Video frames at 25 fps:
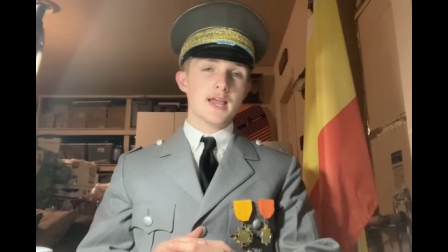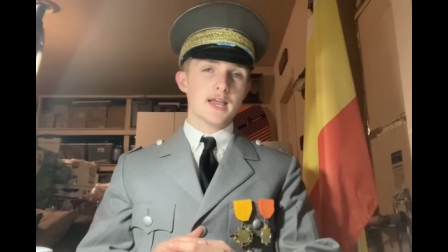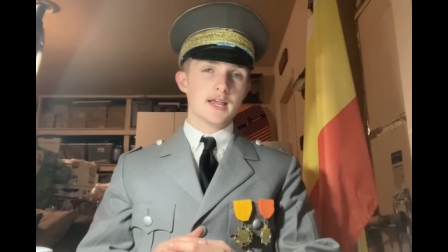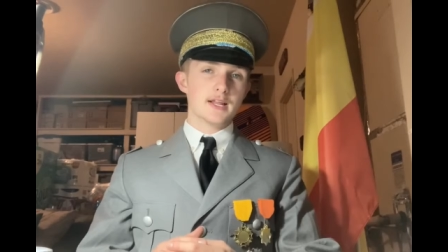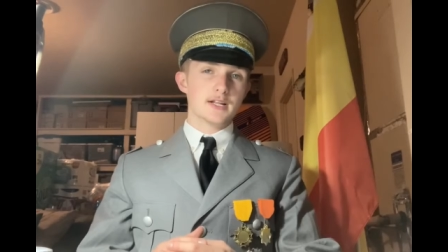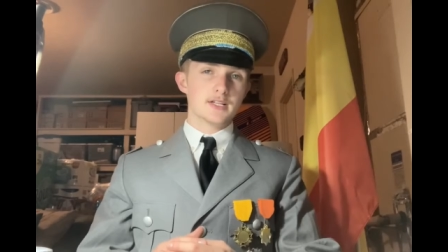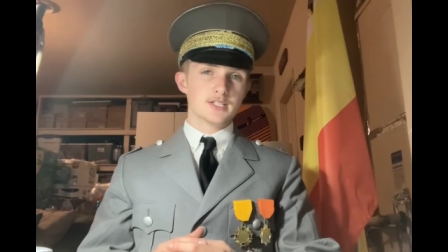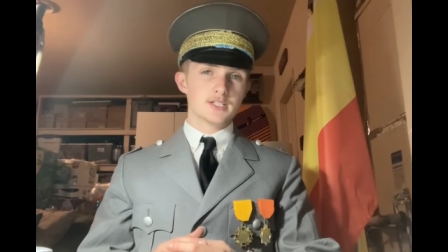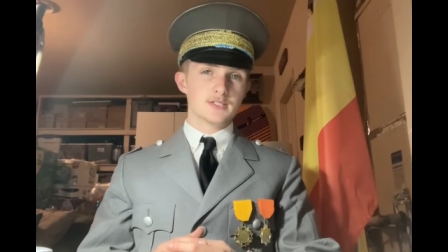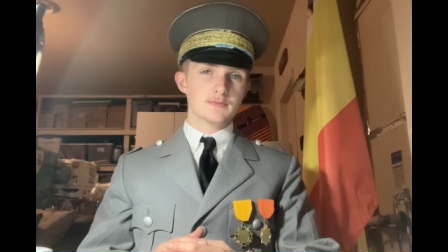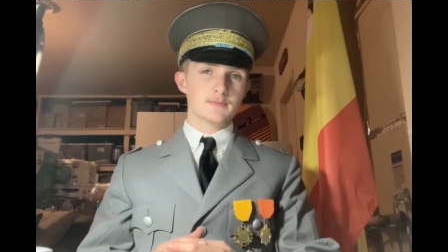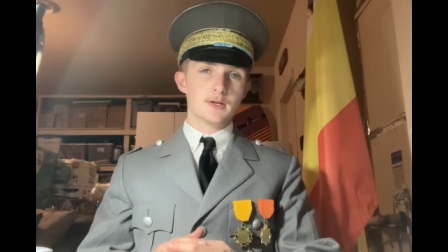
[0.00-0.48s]

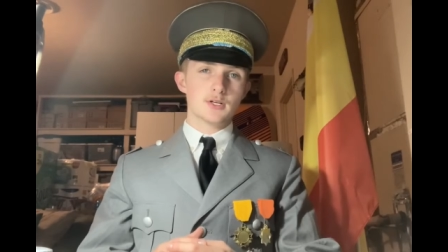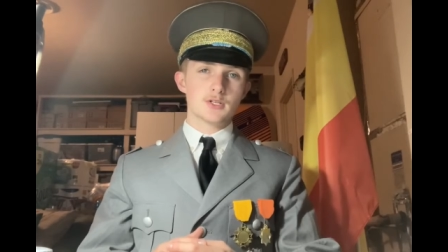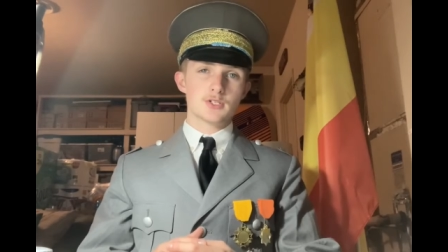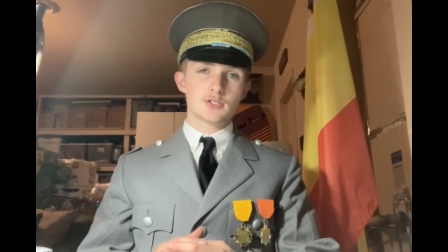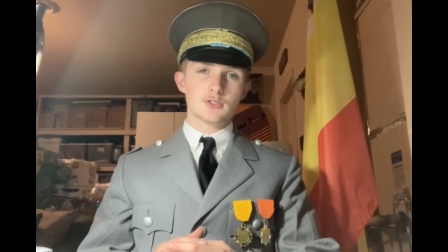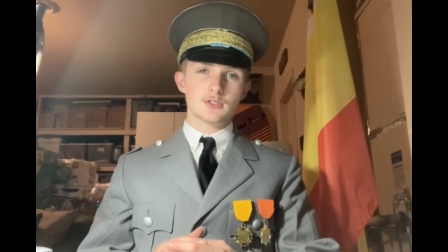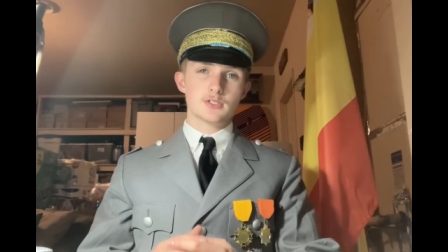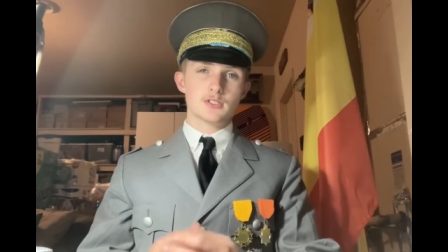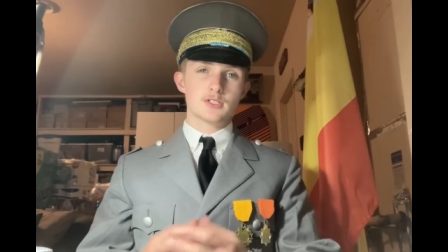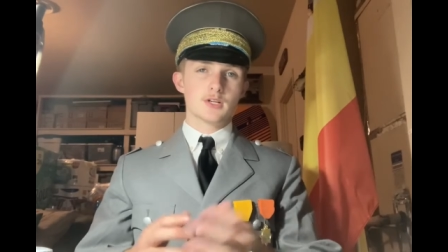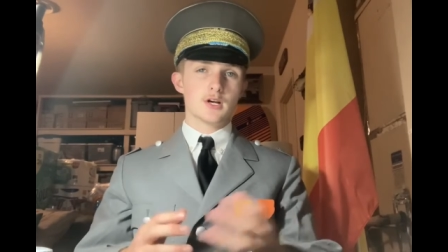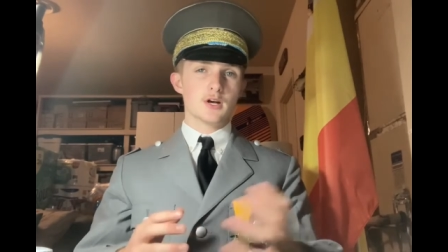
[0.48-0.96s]
and
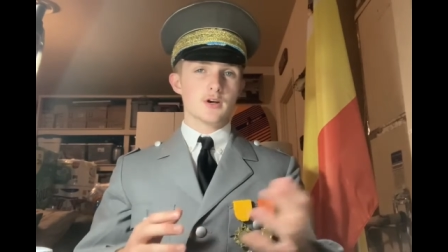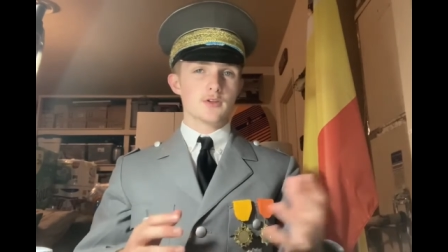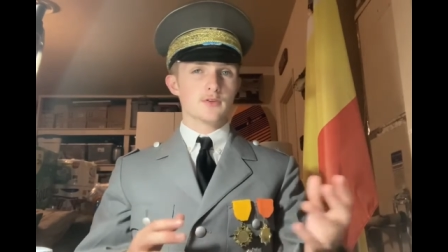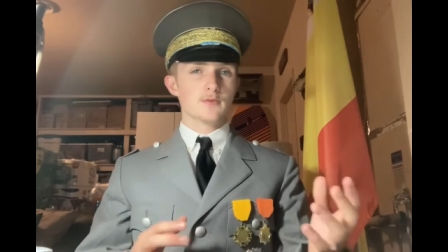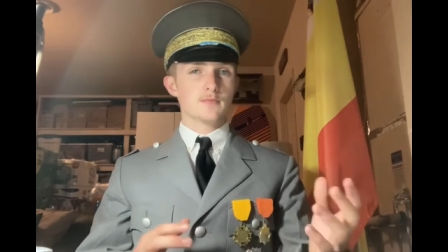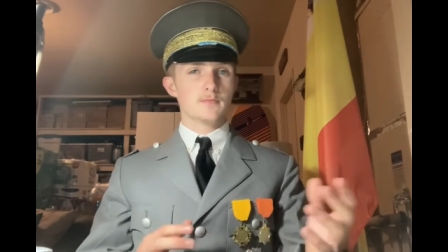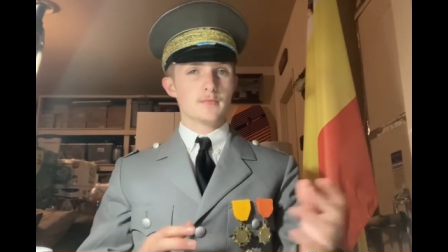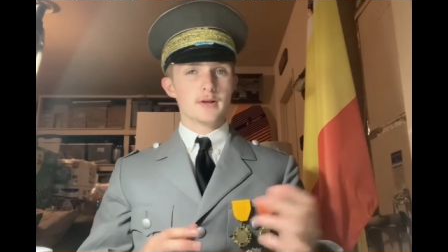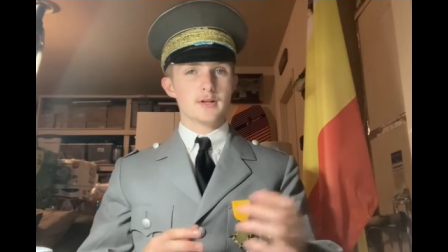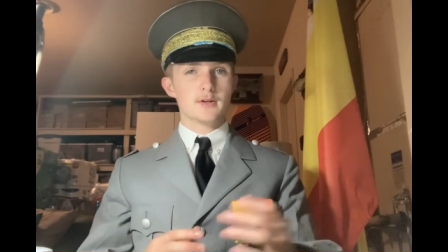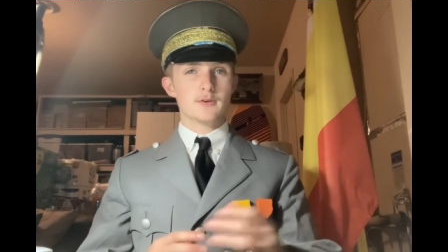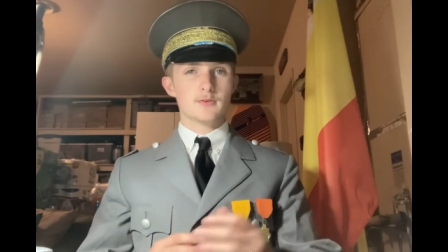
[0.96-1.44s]
especially to other
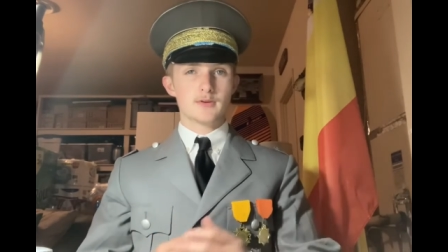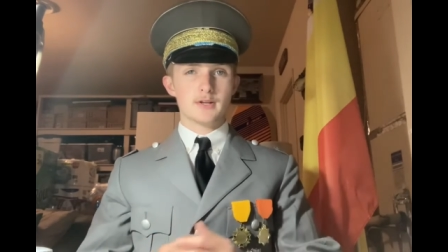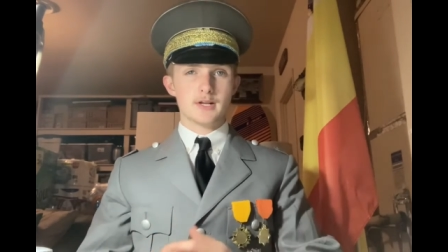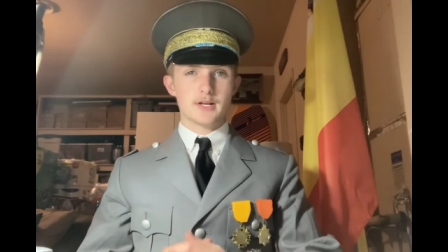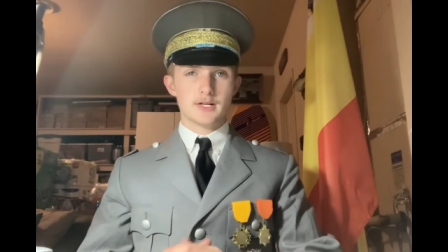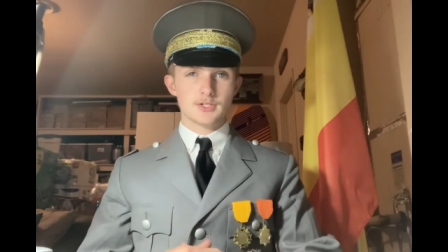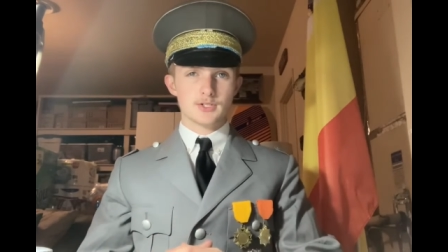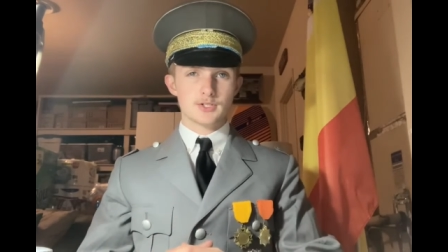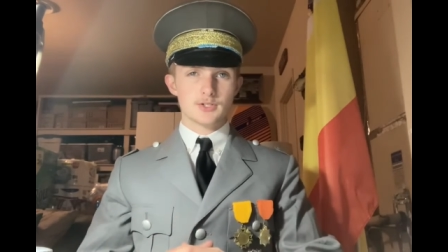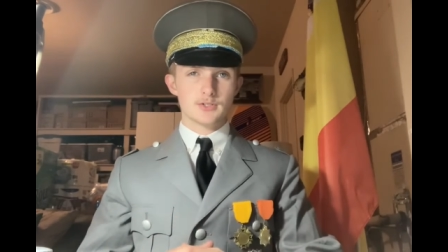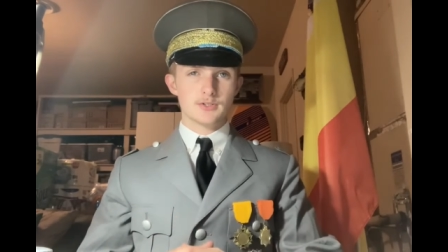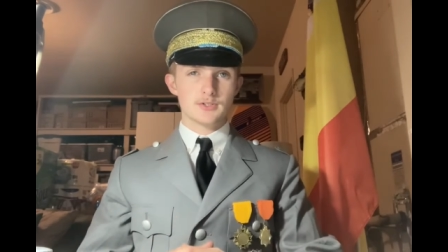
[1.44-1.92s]

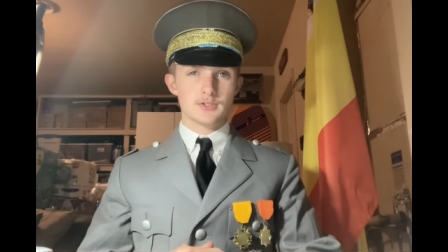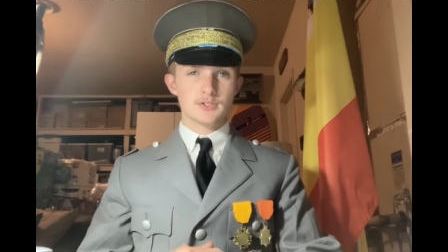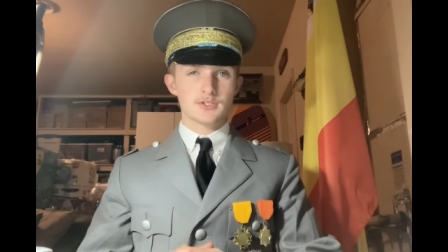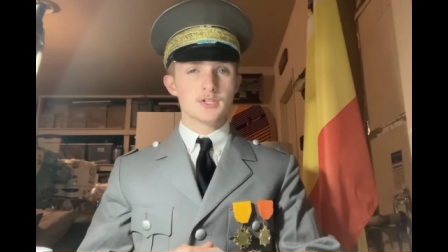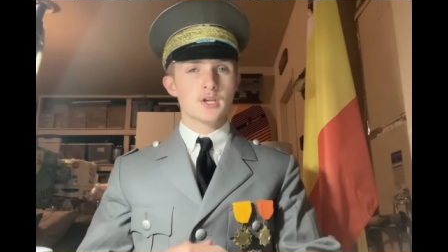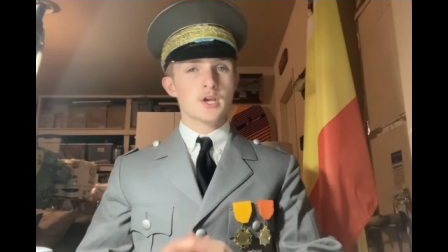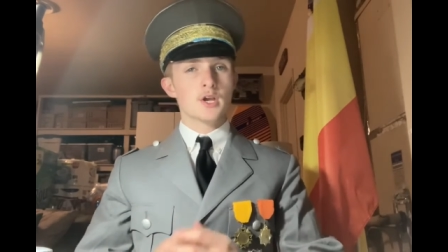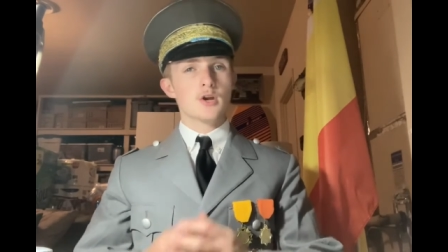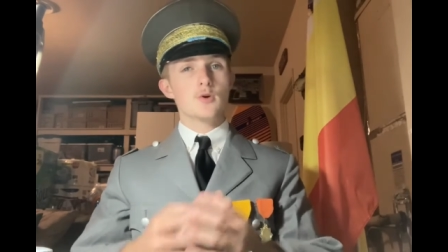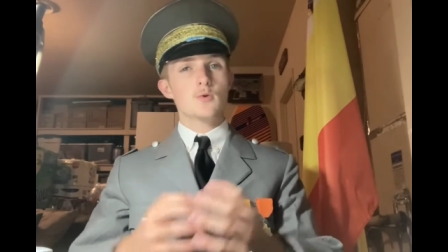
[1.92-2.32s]
micronationalists